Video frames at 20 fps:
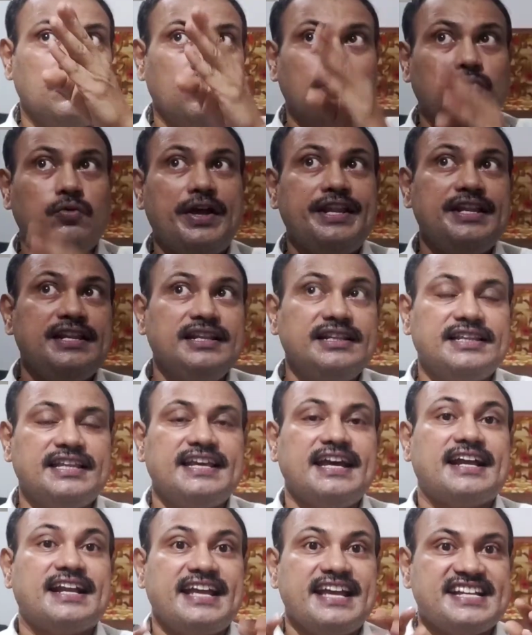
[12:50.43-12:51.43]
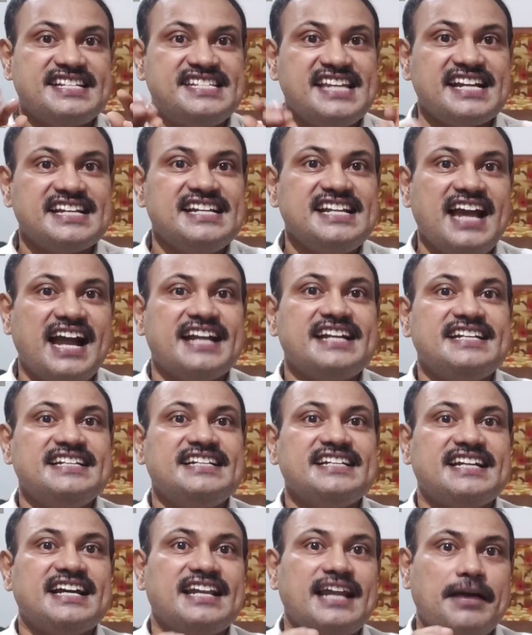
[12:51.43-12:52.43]
when they are exactly
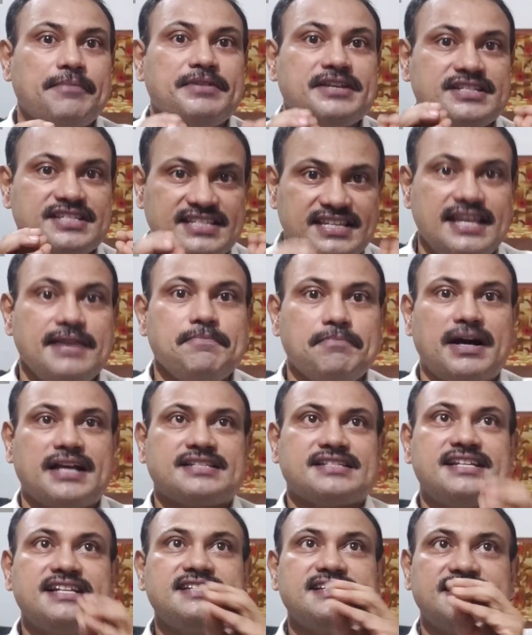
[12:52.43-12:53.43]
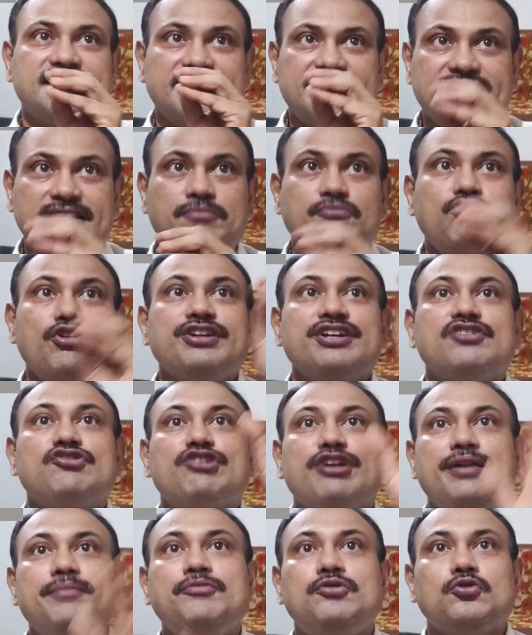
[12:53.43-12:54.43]
identical, having same masses, that is m1 equal
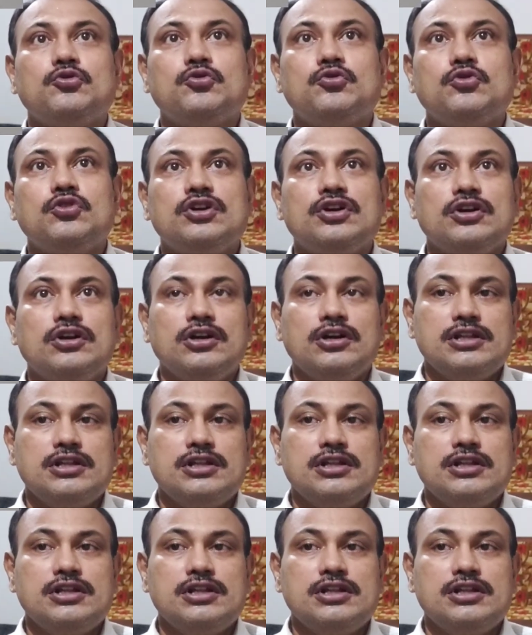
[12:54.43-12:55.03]
to m2,